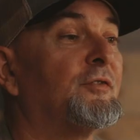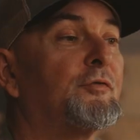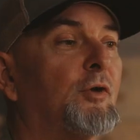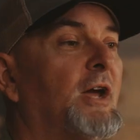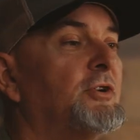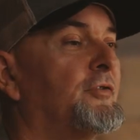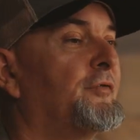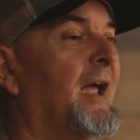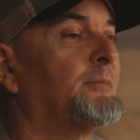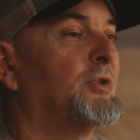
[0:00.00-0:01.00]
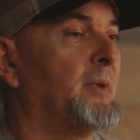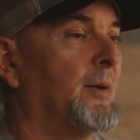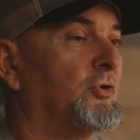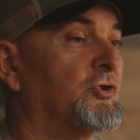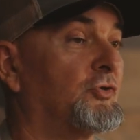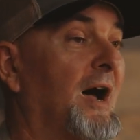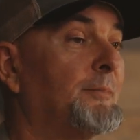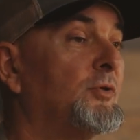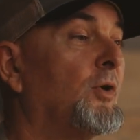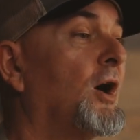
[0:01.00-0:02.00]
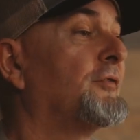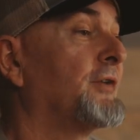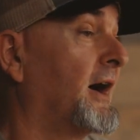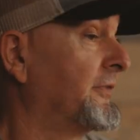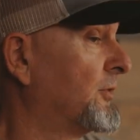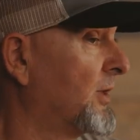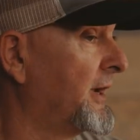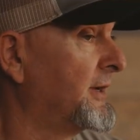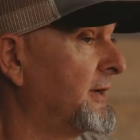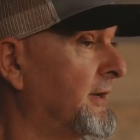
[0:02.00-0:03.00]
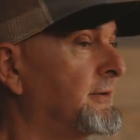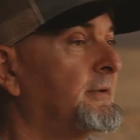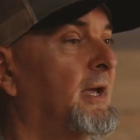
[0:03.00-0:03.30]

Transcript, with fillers: Have a friend or family member drop you off on the way in